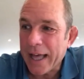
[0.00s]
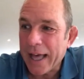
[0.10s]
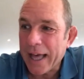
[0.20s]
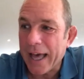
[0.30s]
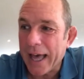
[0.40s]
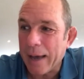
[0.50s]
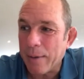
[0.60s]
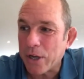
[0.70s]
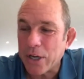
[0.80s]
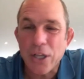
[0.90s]

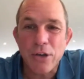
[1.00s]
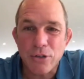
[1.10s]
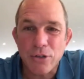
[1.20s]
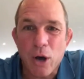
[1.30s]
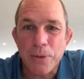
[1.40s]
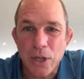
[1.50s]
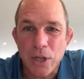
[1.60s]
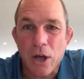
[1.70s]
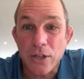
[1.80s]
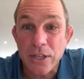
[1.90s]
the Hoppers a
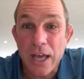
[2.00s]
lot,